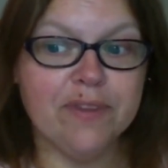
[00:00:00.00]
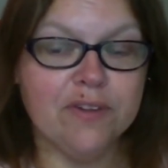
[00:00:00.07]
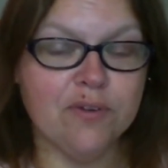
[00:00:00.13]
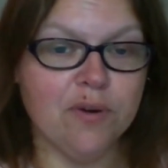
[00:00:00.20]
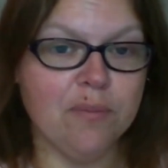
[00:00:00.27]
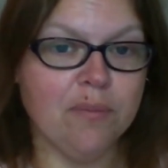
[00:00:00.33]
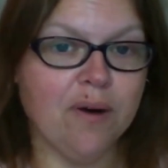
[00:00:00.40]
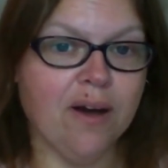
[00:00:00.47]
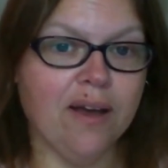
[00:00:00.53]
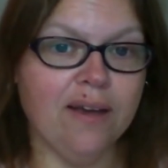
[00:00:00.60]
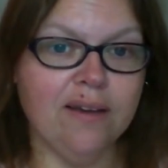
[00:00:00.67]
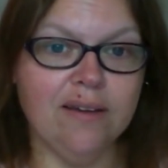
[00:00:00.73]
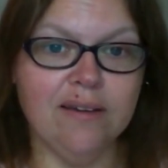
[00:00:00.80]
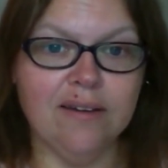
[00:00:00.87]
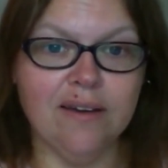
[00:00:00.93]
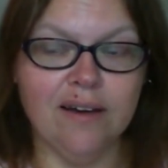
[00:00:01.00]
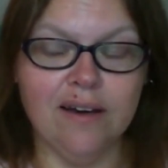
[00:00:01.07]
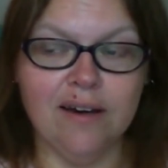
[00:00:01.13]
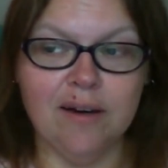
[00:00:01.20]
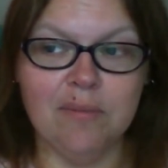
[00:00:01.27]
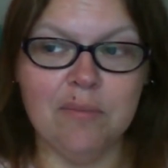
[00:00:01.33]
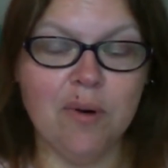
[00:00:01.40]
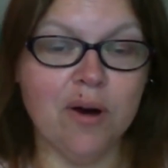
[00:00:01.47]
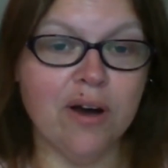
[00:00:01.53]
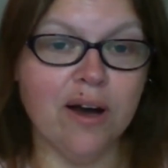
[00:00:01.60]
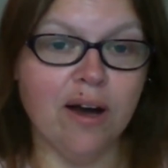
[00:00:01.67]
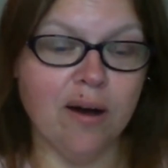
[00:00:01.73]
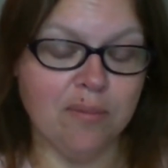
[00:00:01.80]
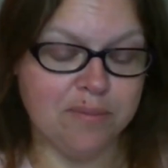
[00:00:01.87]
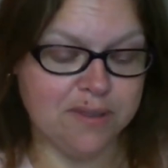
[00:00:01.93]
doing my
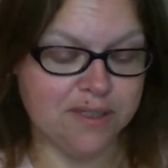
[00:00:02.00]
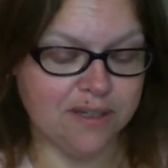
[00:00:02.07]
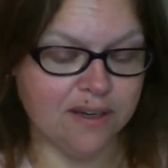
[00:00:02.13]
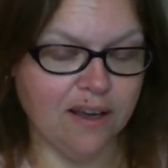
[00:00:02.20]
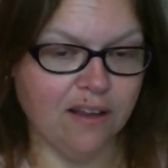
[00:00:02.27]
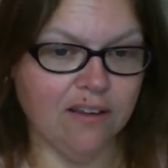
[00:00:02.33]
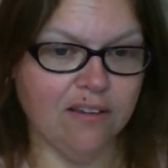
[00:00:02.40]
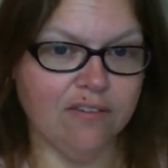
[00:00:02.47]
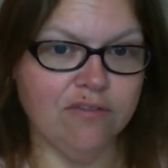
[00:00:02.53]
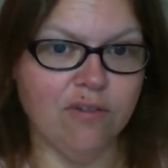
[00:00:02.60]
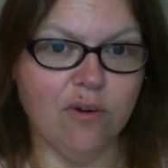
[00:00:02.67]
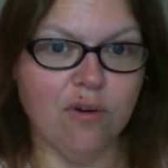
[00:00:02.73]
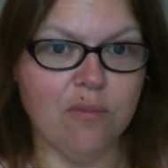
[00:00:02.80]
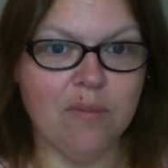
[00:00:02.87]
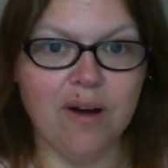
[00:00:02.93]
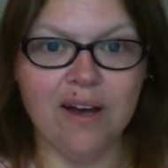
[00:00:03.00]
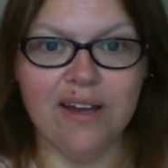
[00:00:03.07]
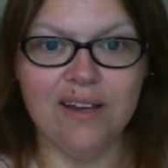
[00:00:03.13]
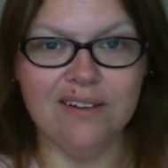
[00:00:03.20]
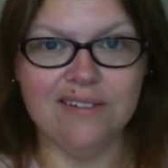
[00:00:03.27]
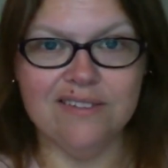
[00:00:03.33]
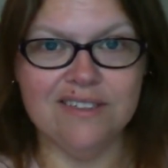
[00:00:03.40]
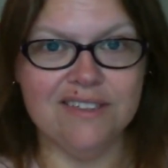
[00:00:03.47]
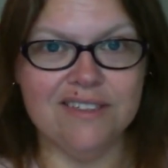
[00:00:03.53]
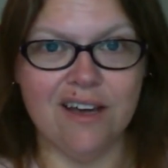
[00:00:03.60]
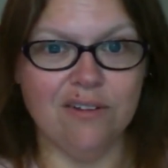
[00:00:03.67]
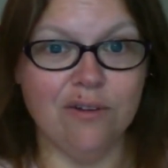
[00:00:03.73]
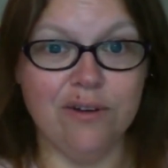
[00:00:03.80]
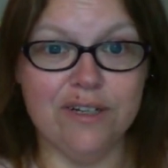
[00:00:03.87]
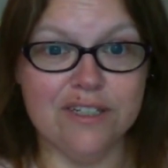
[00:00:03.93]
mock-ups, a color for my
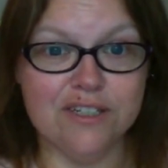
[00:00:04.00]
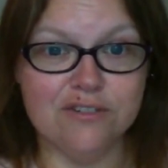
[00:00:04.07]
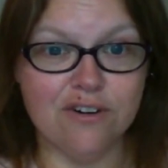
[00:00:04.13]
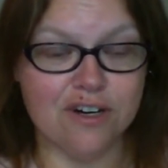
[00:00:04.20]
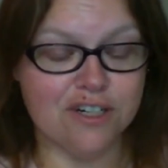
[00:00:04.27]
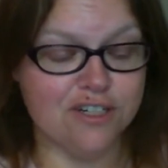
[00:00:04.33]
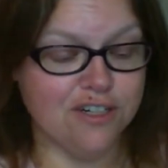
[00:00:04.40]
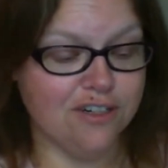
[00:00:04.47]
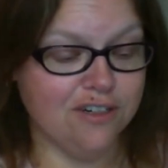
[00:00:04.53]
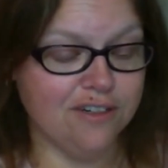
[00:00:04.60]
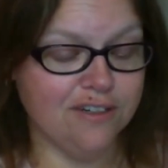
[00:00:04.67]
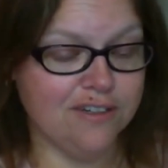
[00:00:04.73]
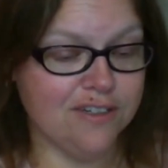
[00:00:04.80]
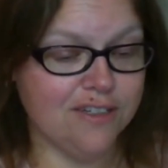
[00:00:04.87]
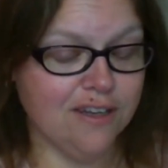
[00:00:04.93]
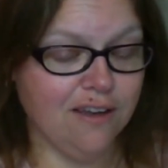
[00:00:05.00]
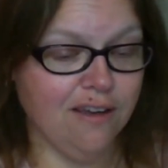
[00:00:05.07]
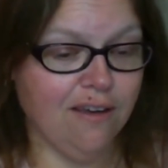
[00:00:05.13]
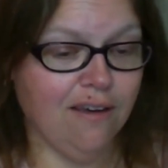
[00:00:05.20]
download instructions,